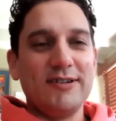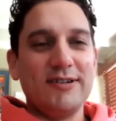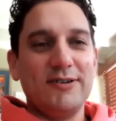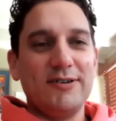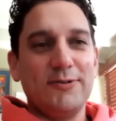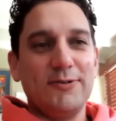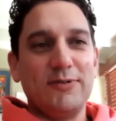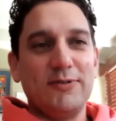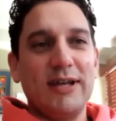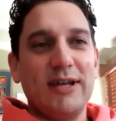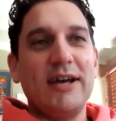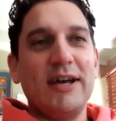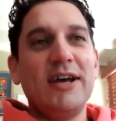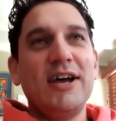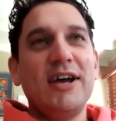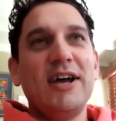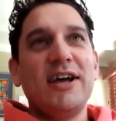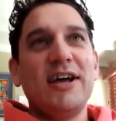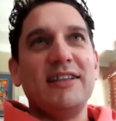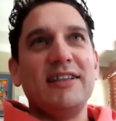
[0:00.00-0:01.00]
of the
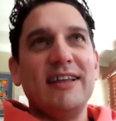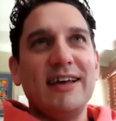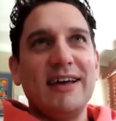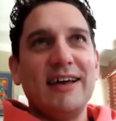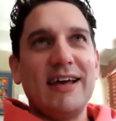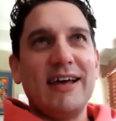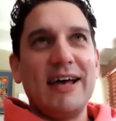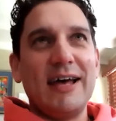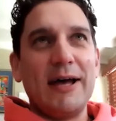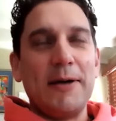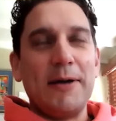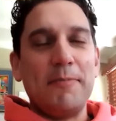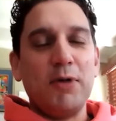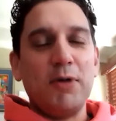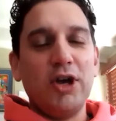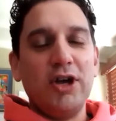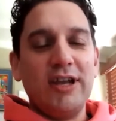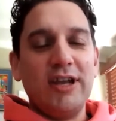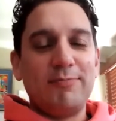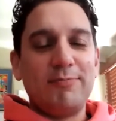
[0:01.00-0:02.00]

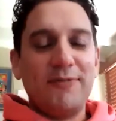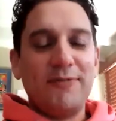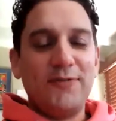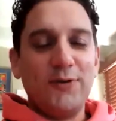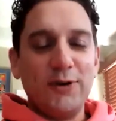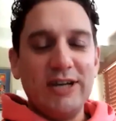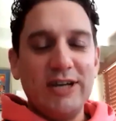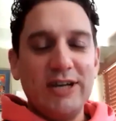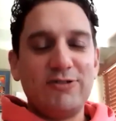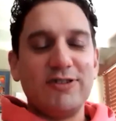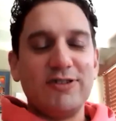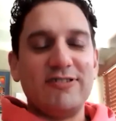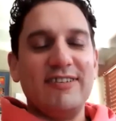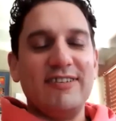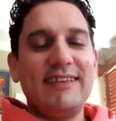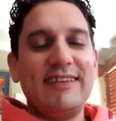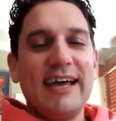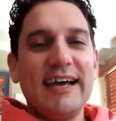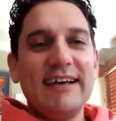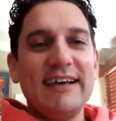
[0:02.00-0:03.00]
earnings before interest
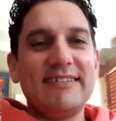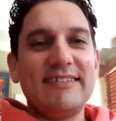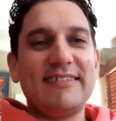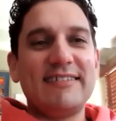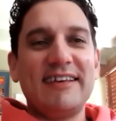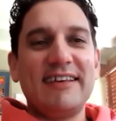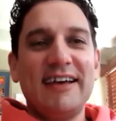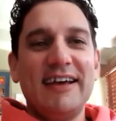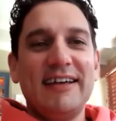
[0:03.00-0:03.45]
and tax.